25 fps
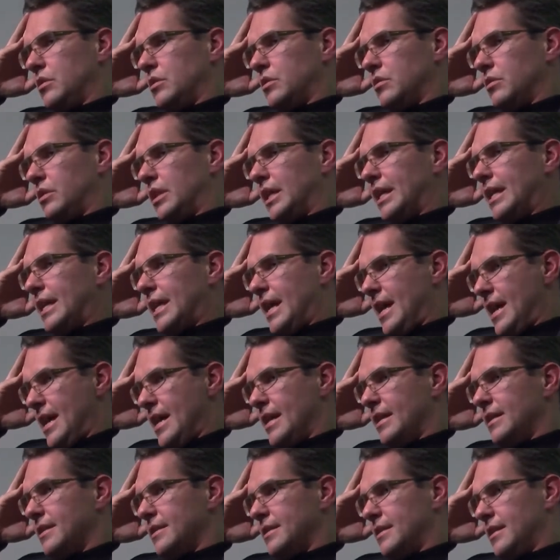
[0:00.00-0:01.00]
So they
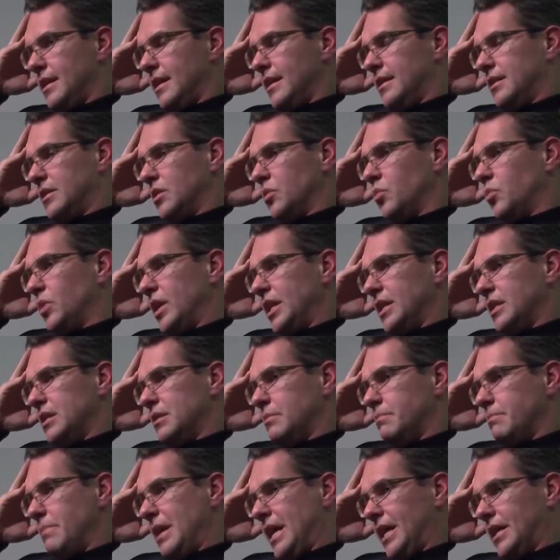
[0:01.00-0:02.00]
can take the
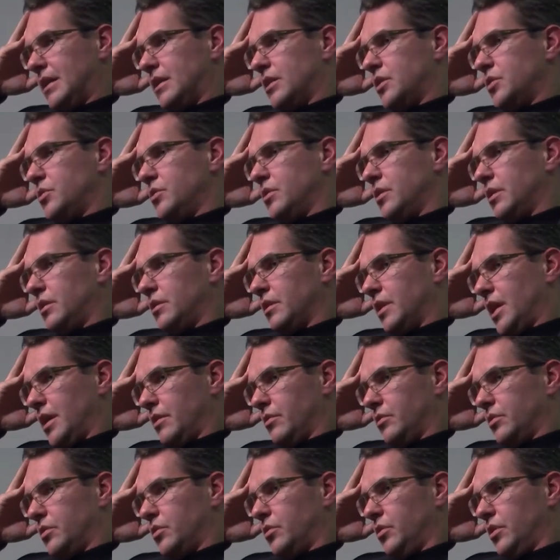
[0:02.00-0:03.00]
waste back to the
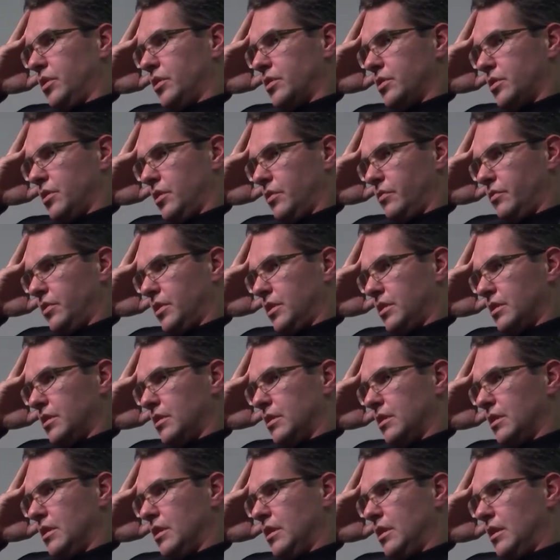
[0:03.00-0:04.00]
ground, to the surface.
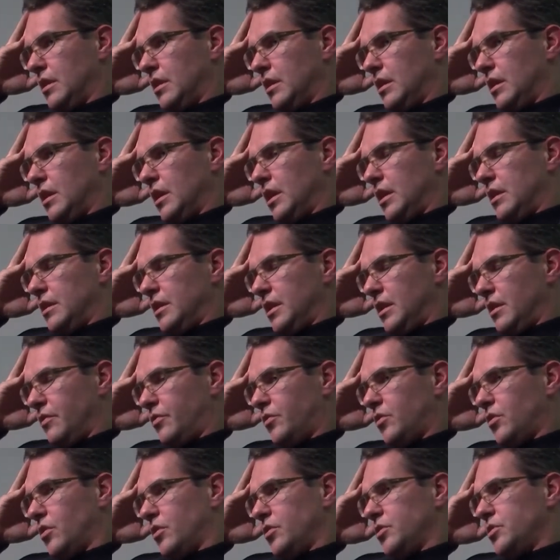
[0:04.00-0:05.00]
And then
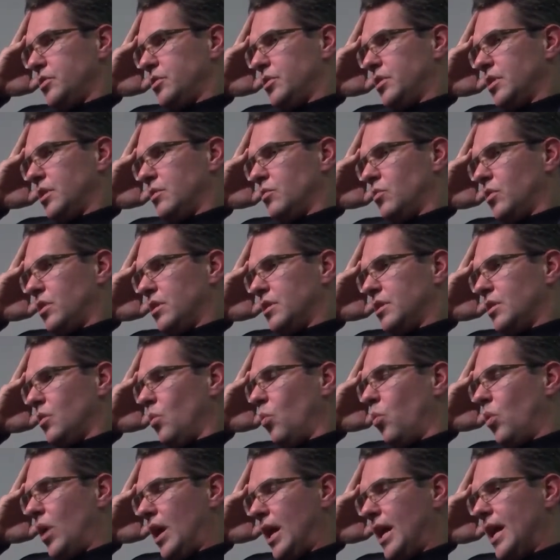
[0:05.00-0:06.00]
of course you can wonder,
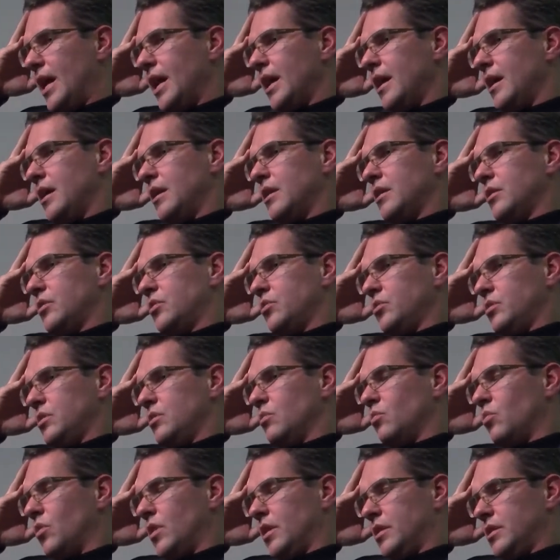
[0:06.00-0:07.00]
why do
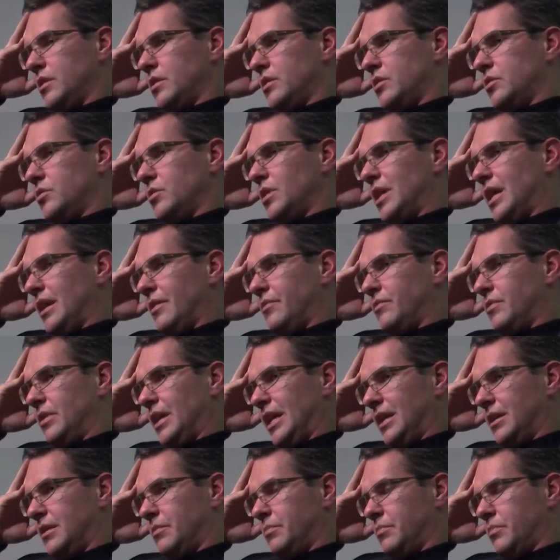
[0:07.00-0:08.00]
you want to have
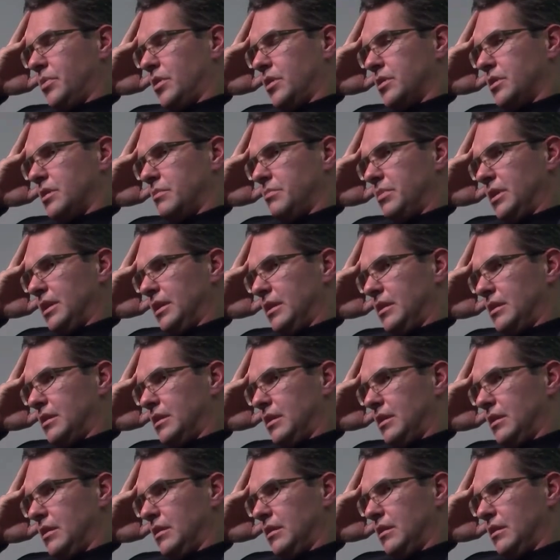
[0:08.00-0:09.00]
that possibility